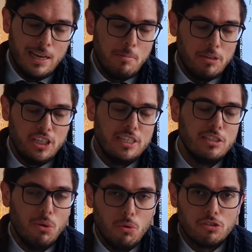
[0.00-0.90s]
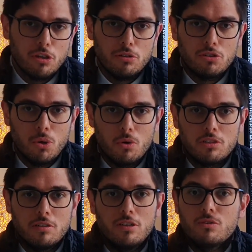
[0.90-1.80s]
But Jesus also
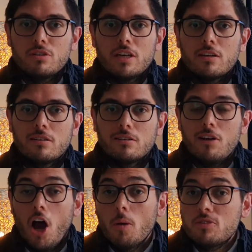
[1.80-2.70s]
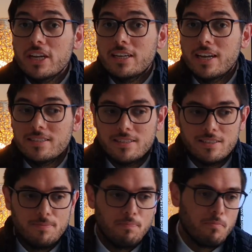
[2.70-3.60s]
taught using object
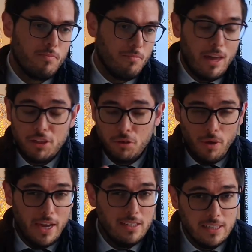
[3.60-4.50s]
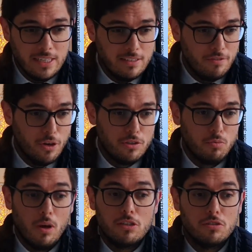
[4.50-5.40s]
lessons. Matthew 18
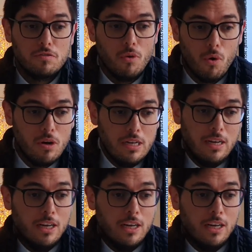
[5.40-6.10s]
verse 1 to 4.